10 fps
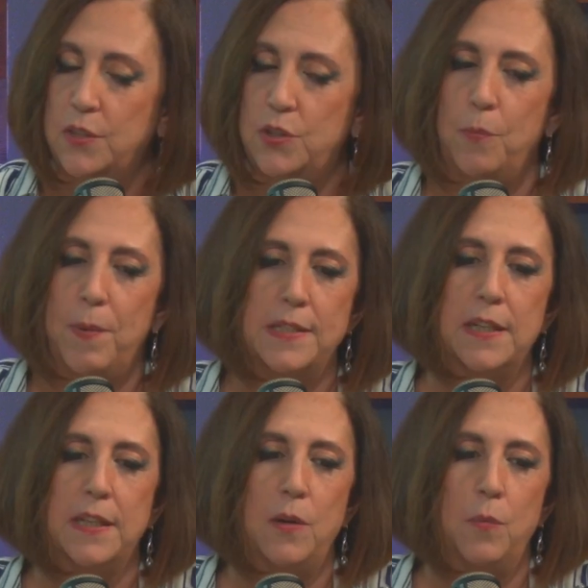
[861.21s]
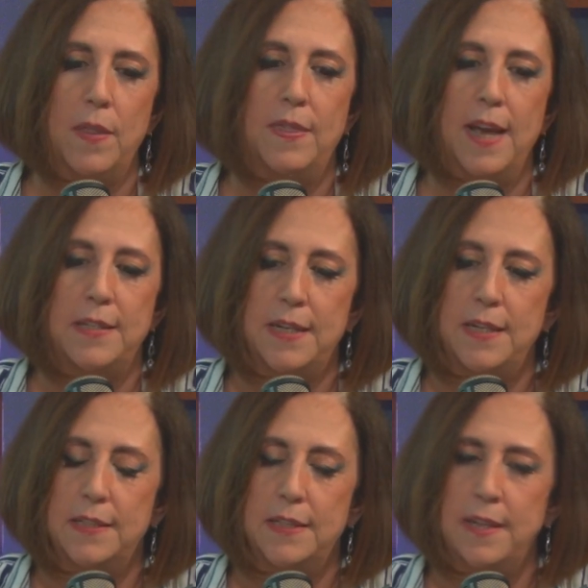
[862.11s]
So basically what that
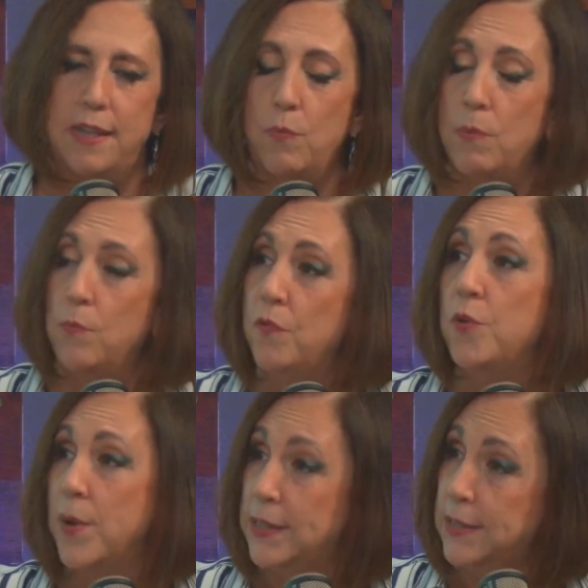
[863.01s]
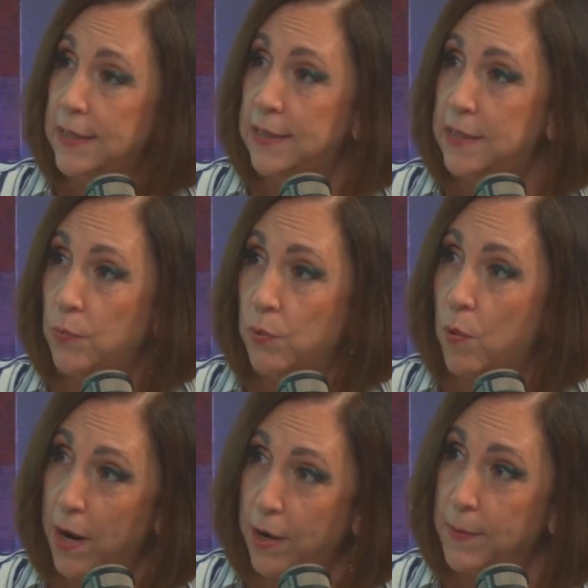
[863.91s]
did is they removed the residency
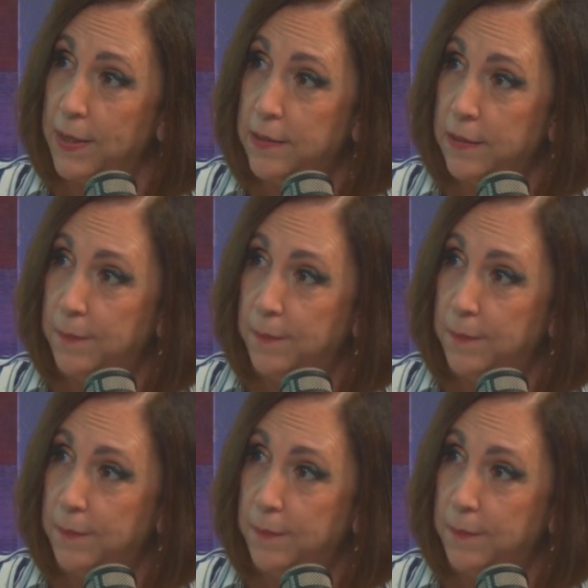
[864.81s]
requirement,